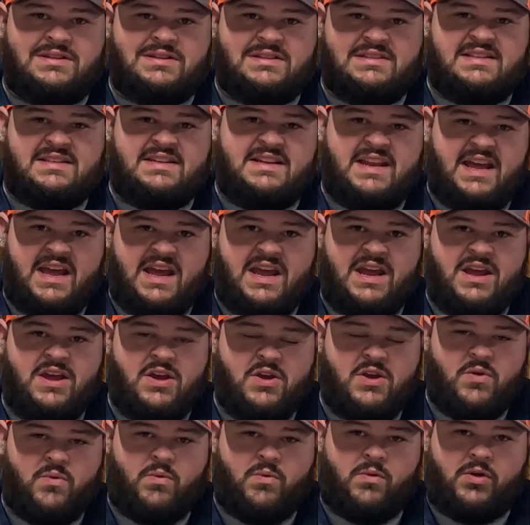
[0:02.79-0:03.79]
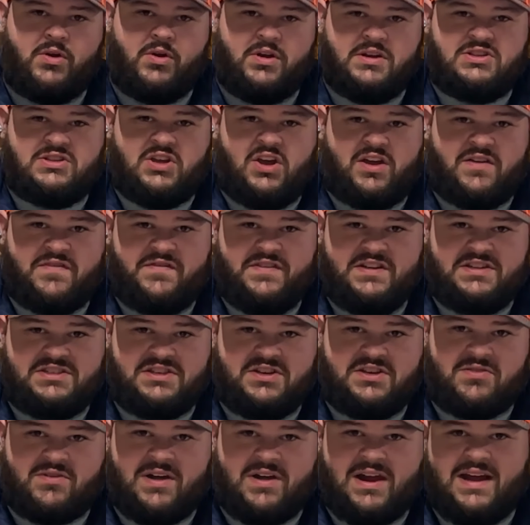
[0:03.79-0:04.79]
Today we're going to talk
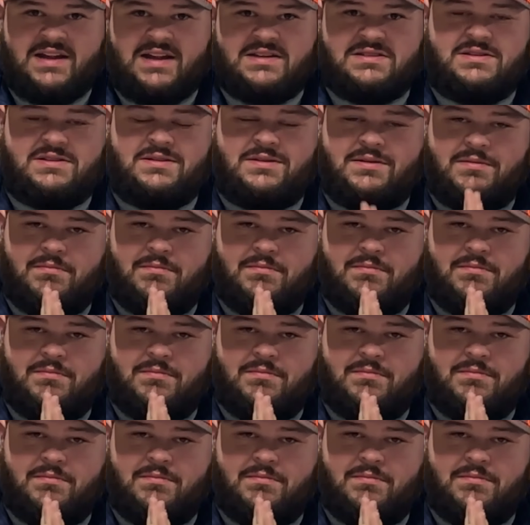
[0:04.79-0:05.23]
fishing rods.